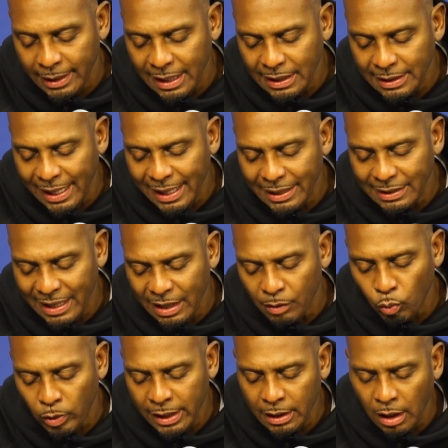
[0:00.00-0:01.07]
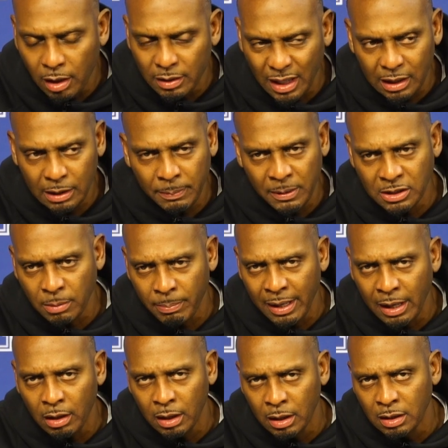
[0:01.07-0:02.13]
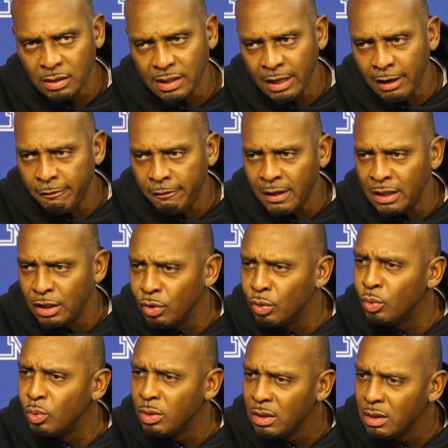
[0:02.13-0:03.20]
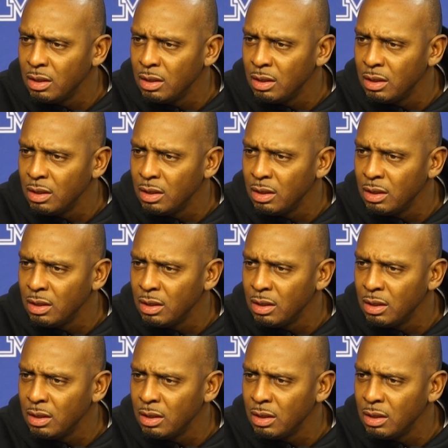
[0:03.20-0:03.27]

They they they read all the clippings about us, FAU.